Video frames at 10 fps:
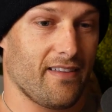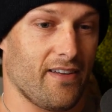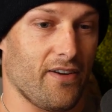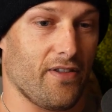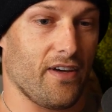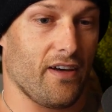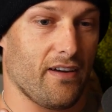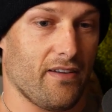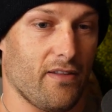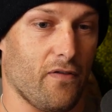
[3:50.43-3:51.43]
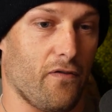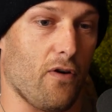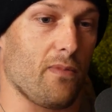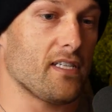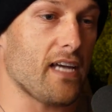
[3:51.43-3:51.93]
the
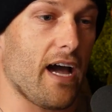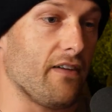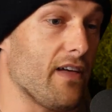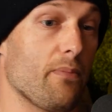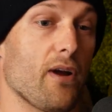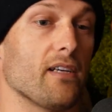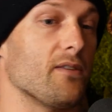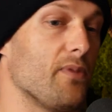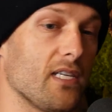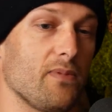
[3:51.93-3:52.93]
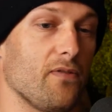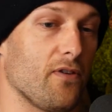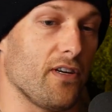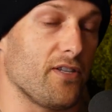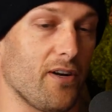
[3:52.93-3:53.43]
former side of that precipice
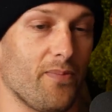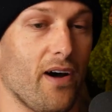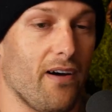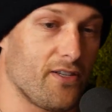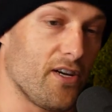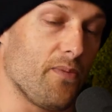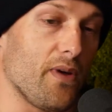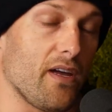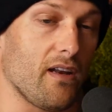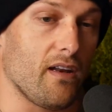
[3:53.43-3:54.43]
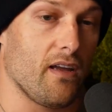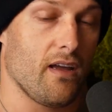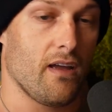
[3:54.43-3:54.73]
before you jump in.